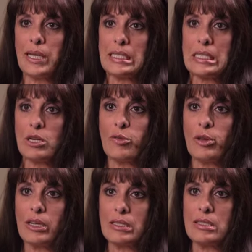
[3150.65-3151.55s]
place. It
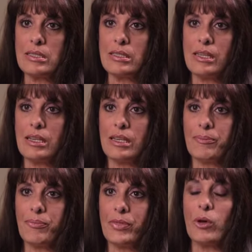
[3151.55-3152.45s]
overlooks
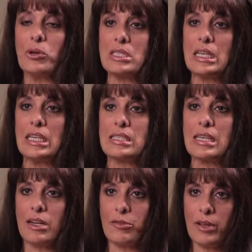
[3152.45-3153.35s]
the whole city of
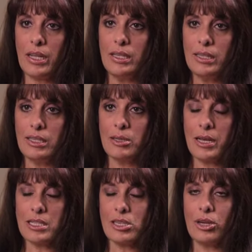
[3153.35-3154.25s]
Santa Fe, New
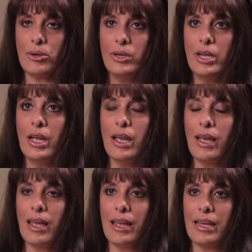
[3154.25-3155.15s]
Mexico.
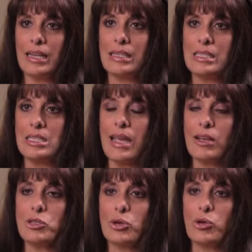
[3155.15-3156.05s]
And the
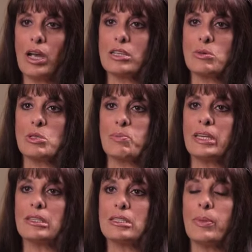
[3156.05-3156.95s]
actual cross was
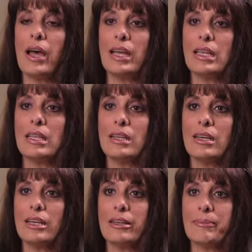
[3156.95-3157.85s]
built by
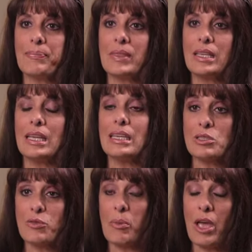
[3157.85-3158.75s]

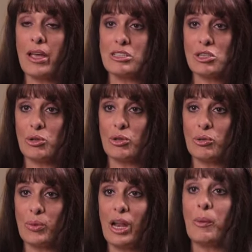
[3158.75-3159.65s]
kids from the high school,
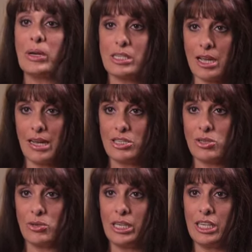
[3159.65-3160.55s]
when I went to high
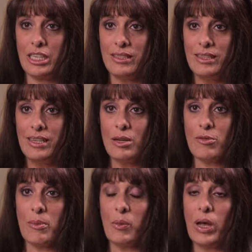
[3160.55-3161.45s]
school here,
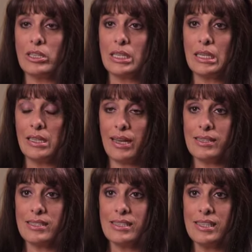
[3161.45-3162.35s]
from the welding
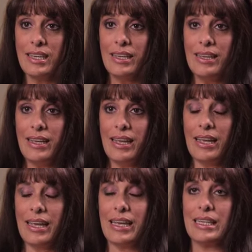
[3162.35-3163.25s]
class.
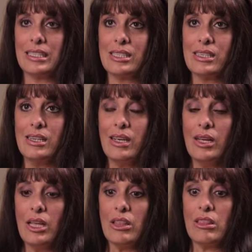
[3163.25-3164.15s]
And
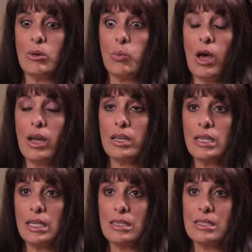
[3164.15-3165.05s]
the
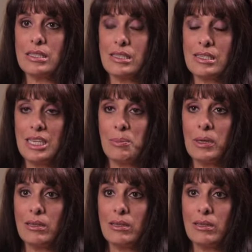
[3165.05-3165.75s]
walk is a steep